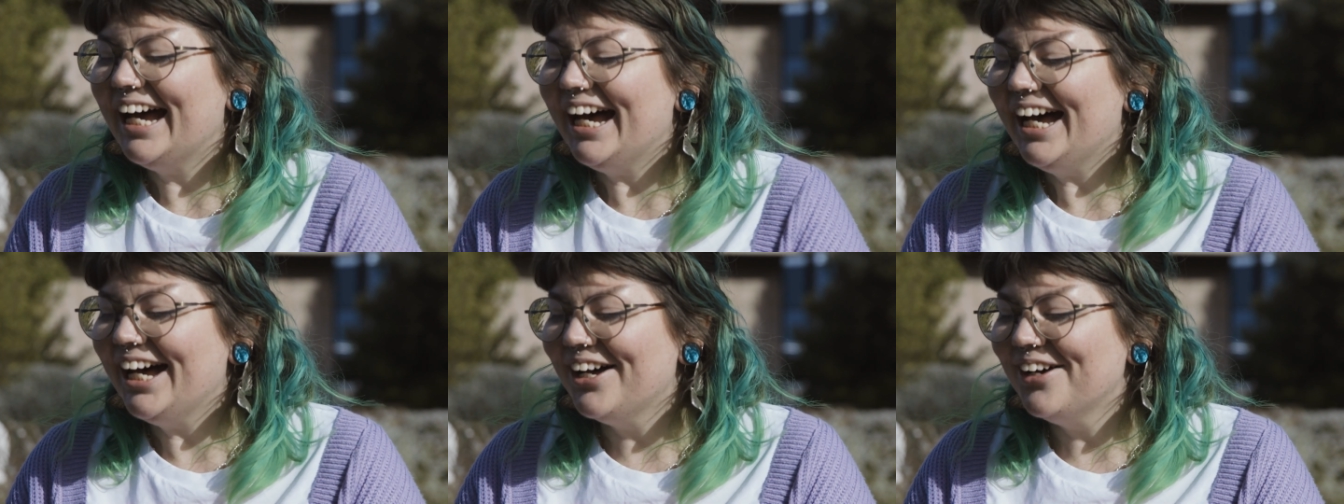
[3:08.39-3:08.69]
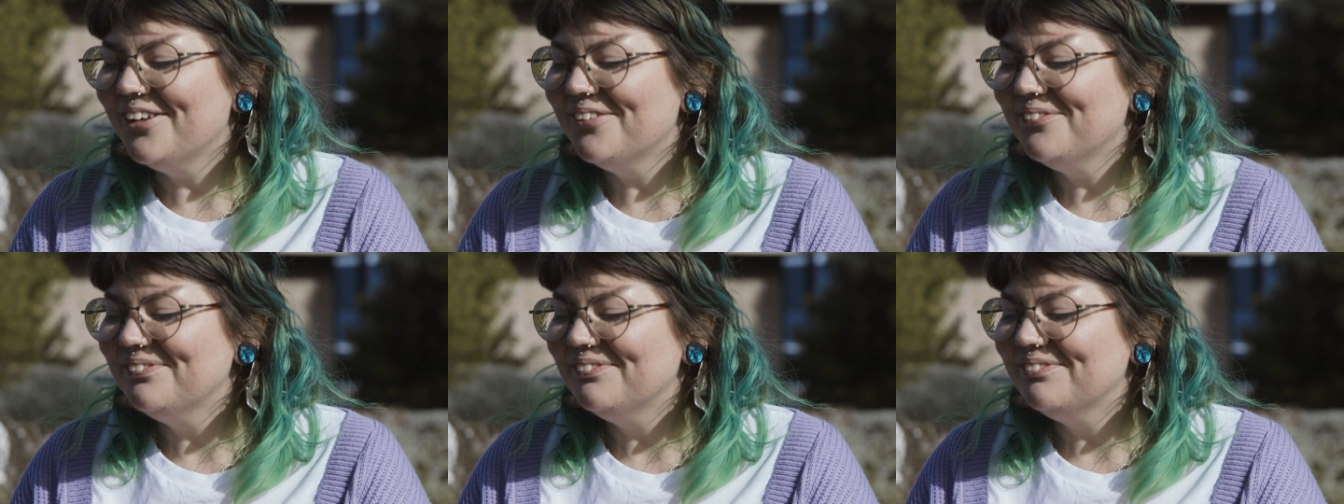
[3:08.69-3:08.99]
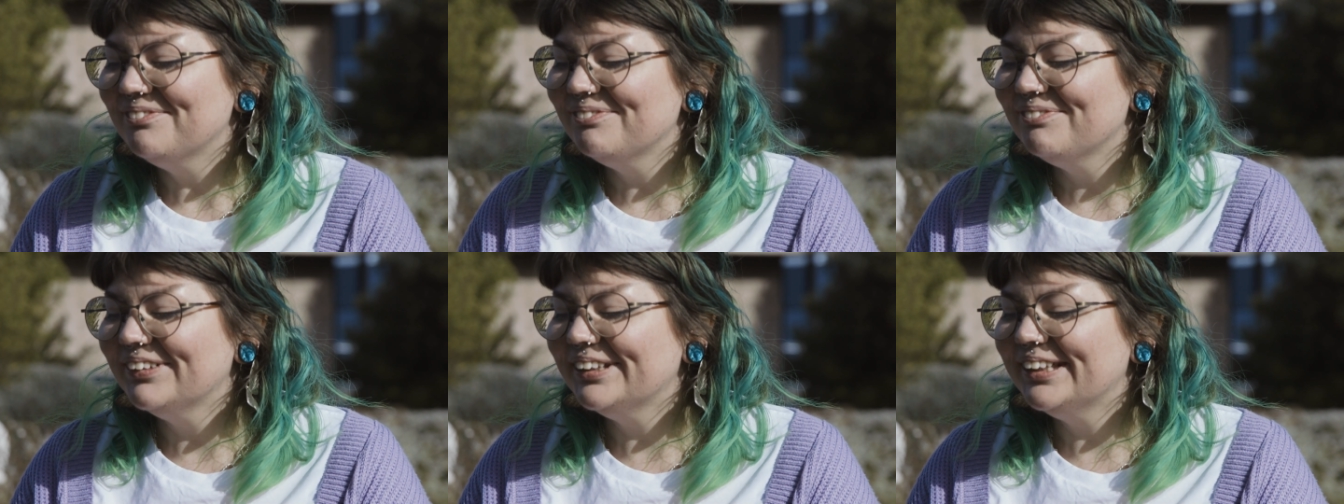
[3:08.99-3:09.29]

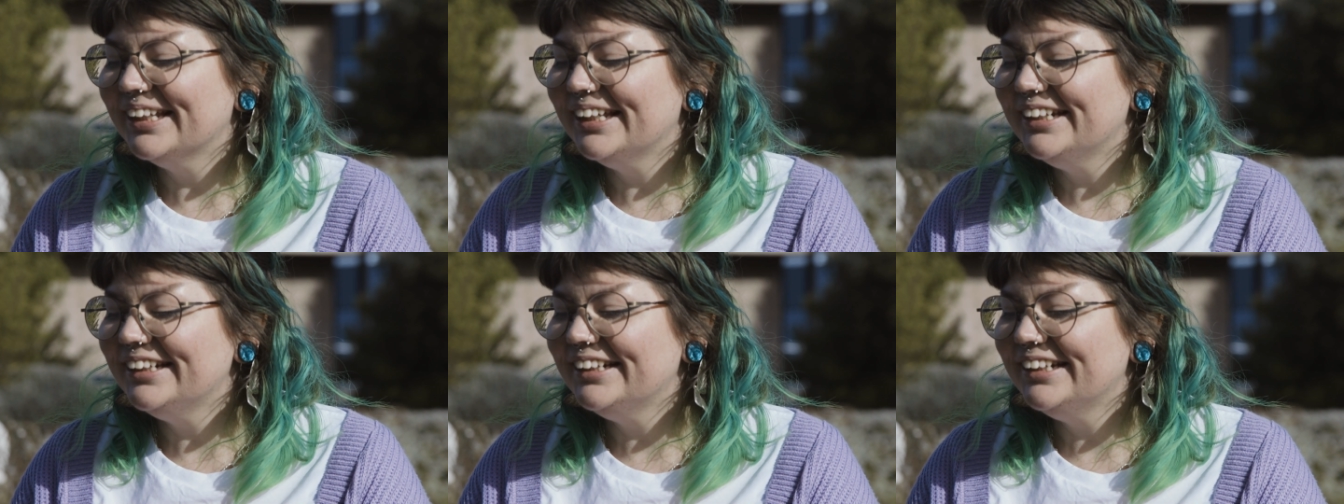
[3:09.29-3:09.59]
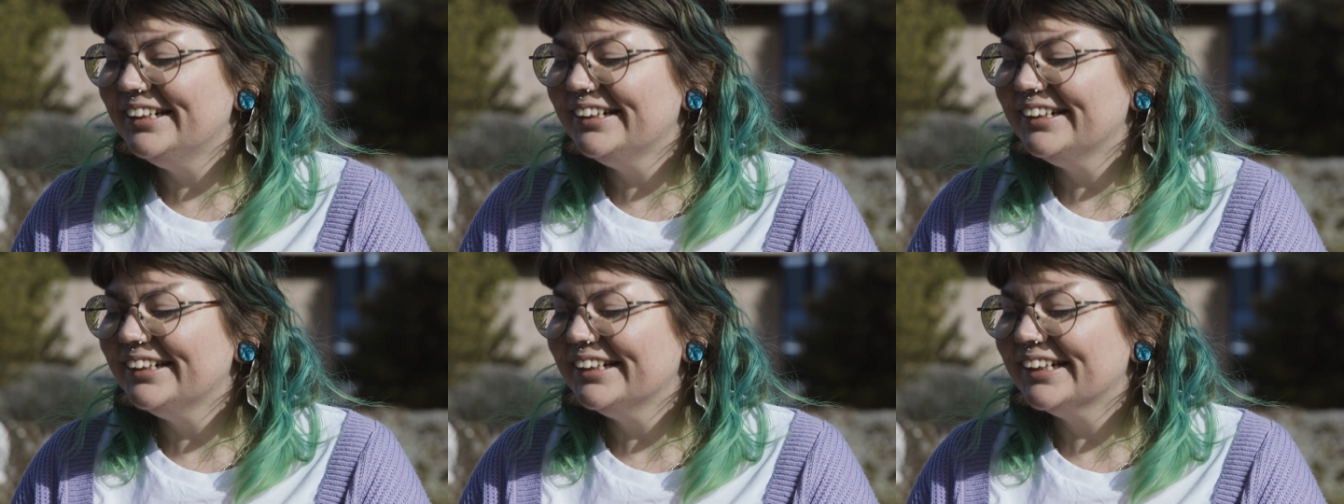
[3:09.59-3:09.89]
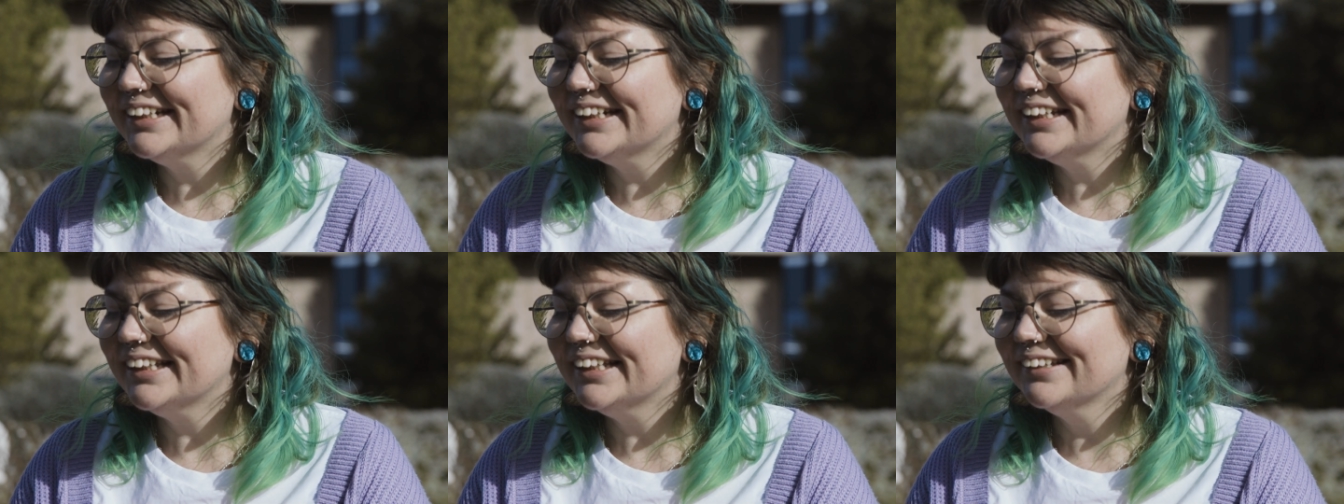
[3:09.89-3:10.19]
But then
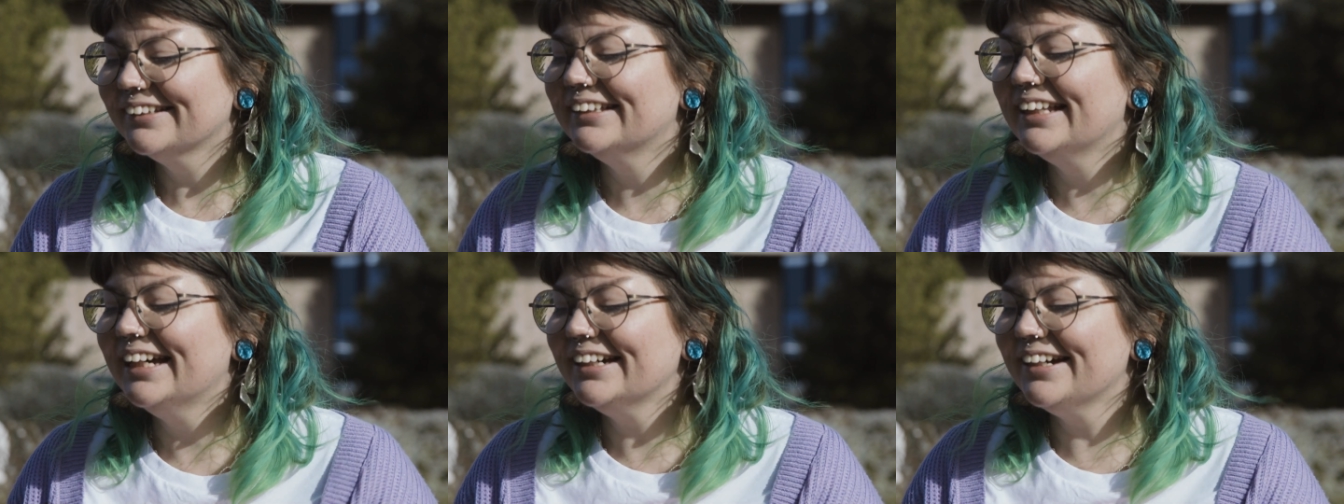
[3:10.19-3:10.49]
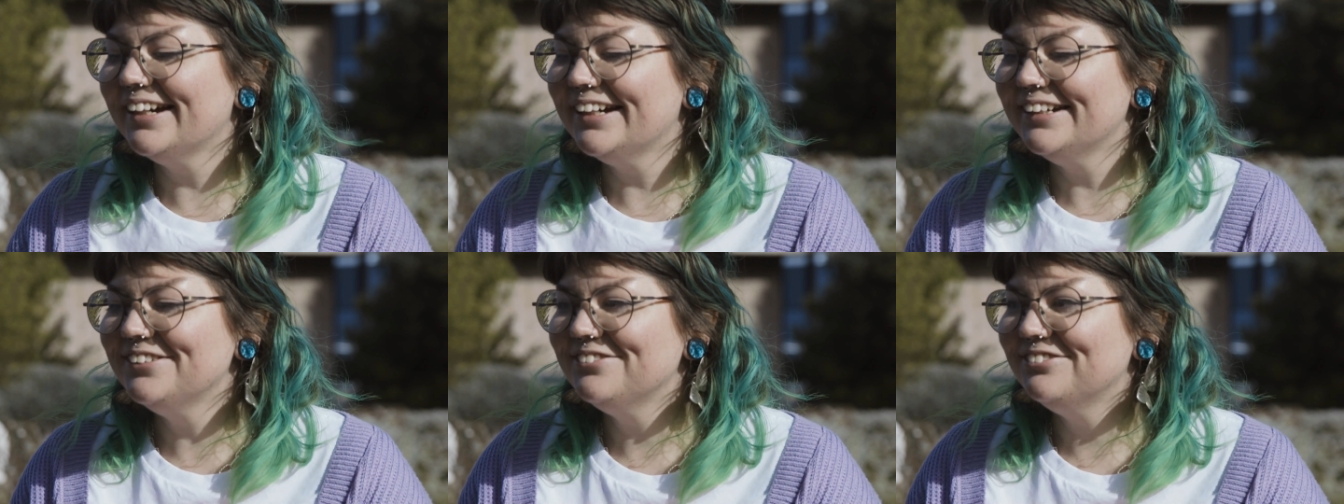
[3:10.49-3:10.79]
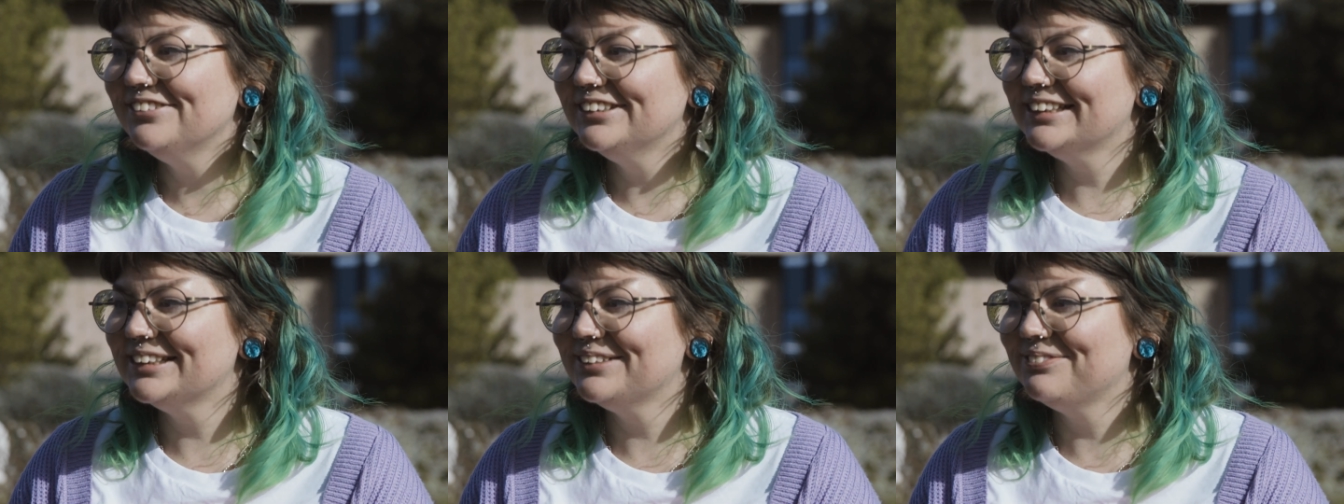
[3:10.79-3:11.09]
that kind
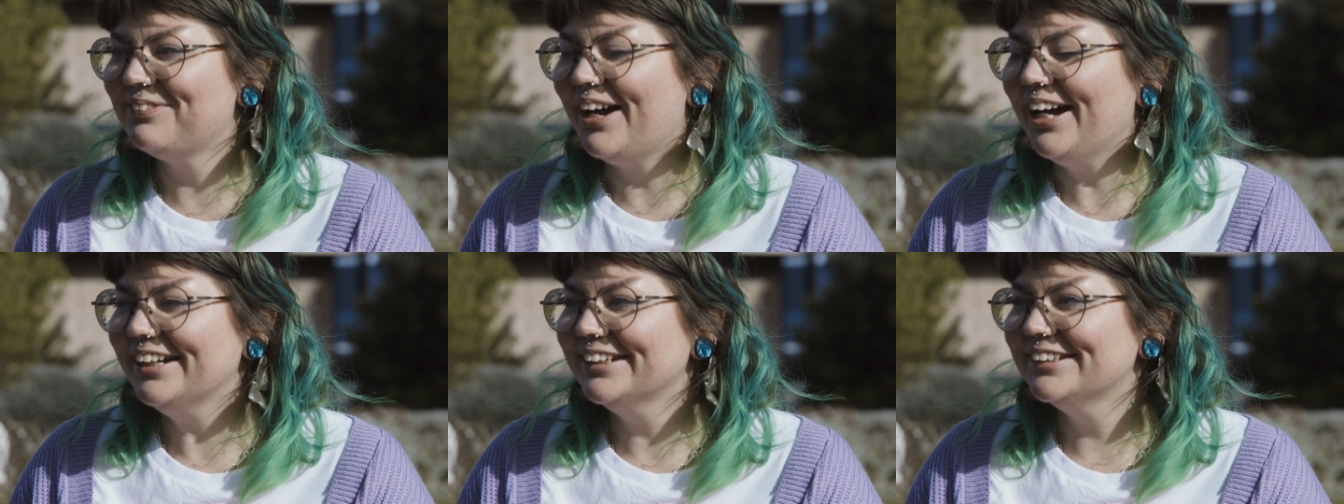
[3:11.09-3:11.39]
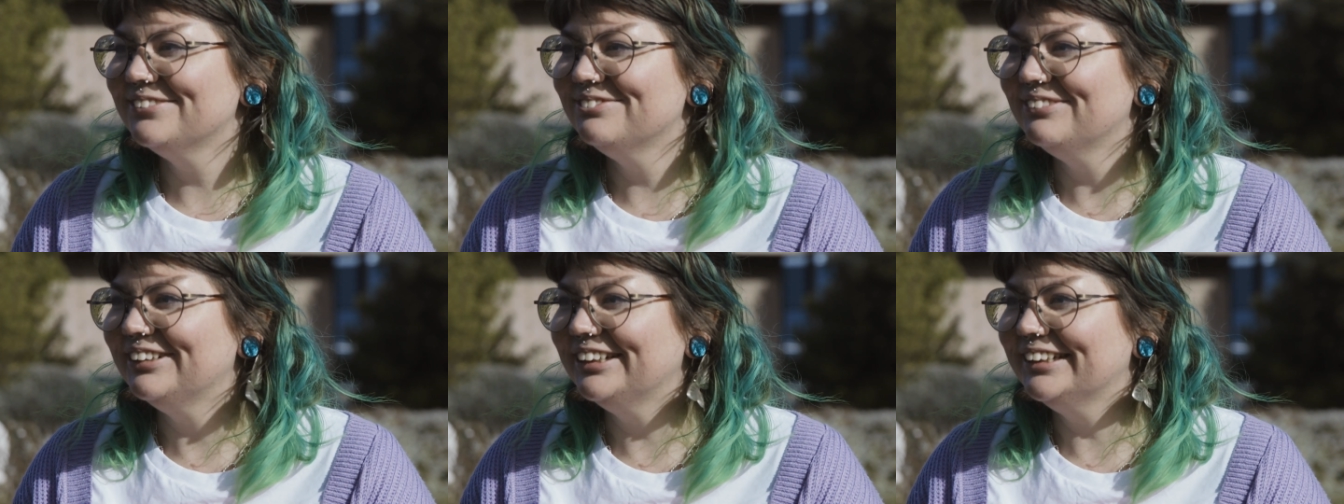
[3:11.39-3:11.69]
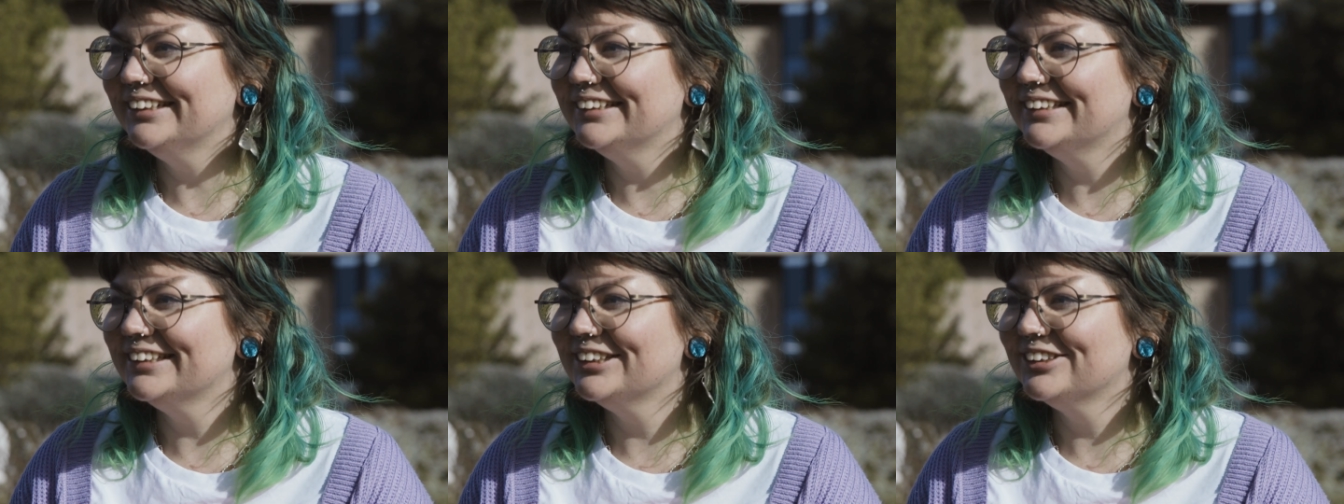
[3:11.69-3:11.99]
of inspired
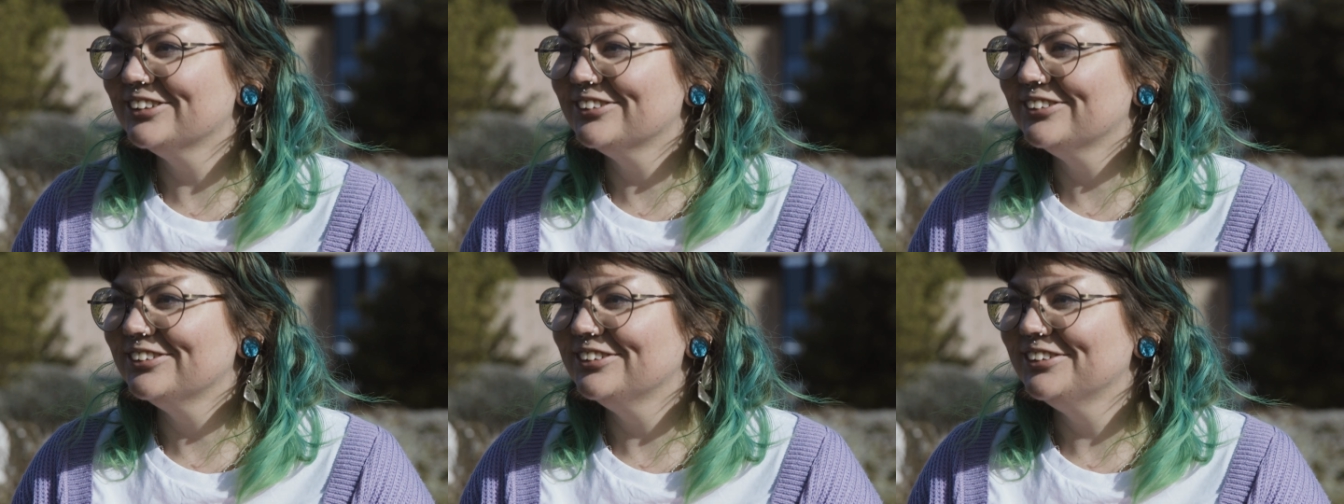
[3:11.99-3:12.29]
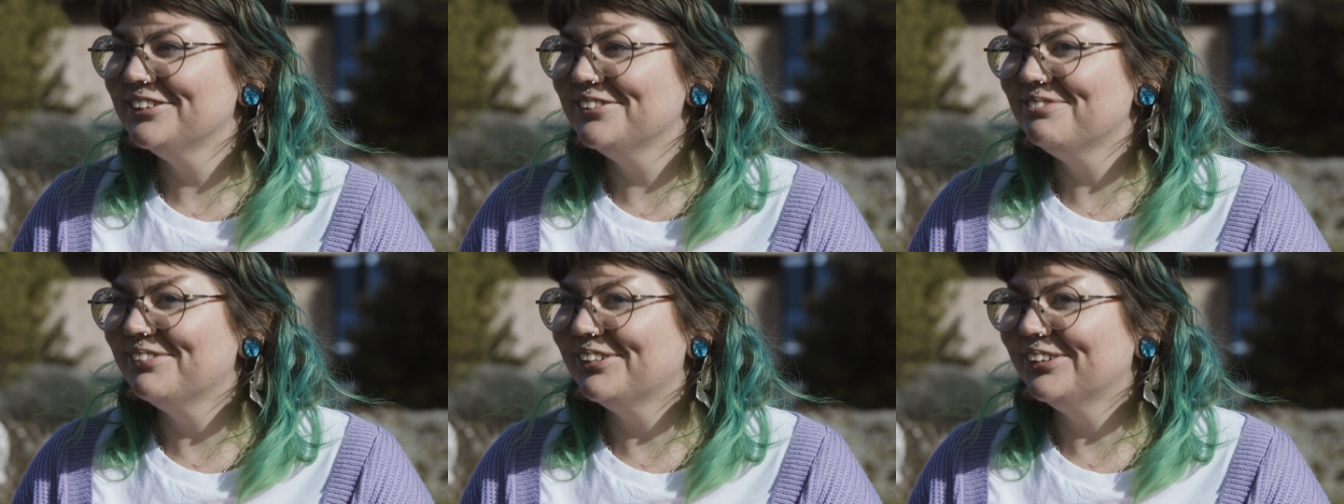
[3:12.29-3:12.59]
me to do